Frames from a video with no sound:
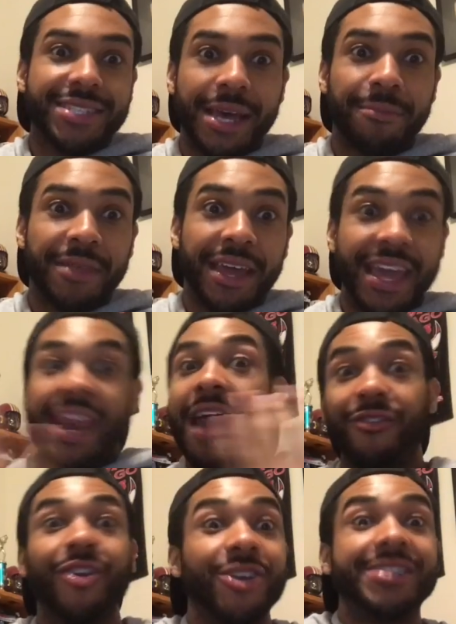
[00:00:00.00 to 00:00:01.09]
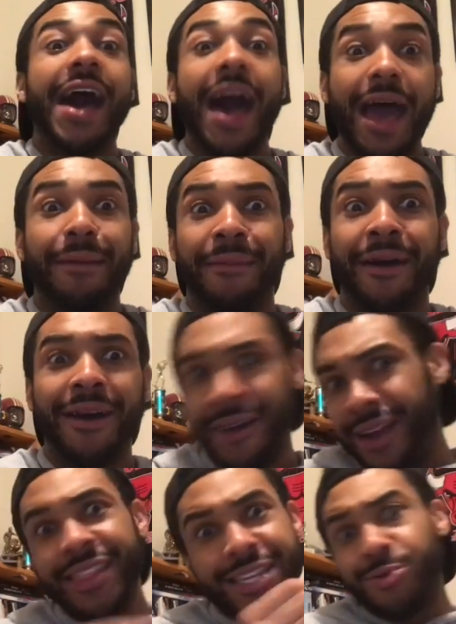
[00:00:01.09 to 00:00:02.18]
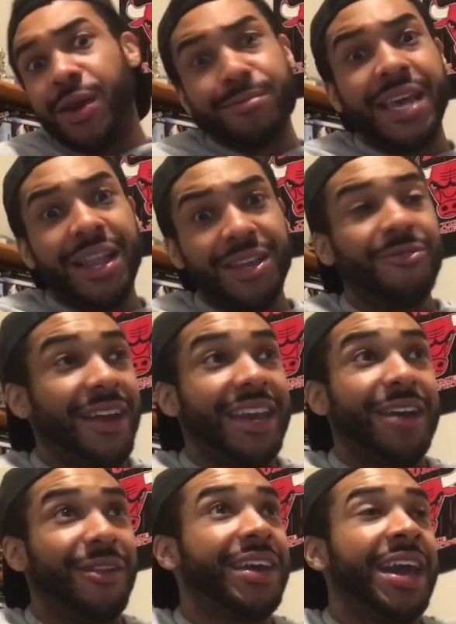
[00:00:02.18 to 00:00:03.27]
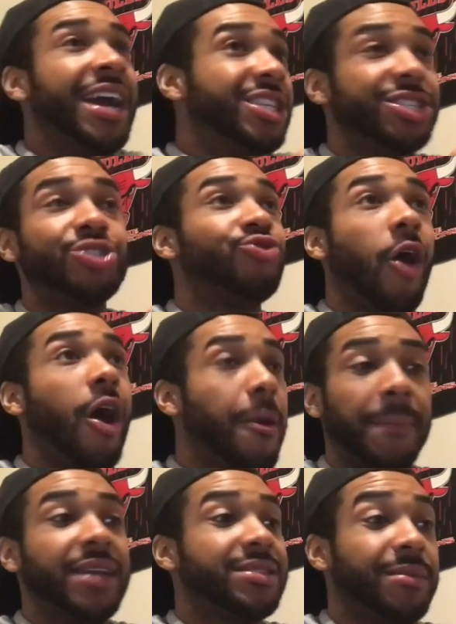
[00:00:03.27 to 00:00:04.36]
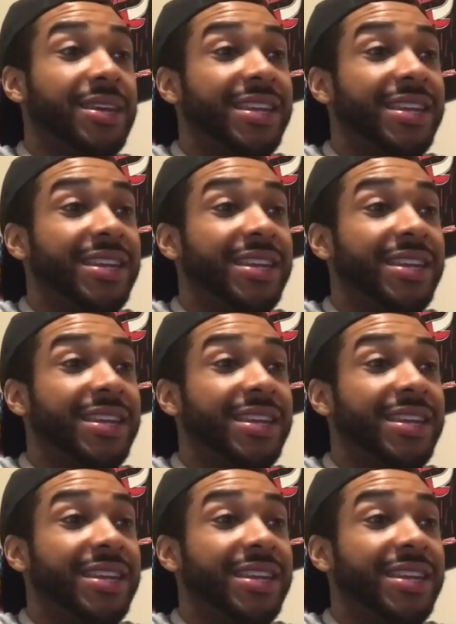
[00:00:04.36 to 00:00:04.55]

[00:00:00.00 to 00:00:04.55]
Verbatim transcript: something and have a good time. All right, that's what I'm telling you right now. Like, just draw or paint something. It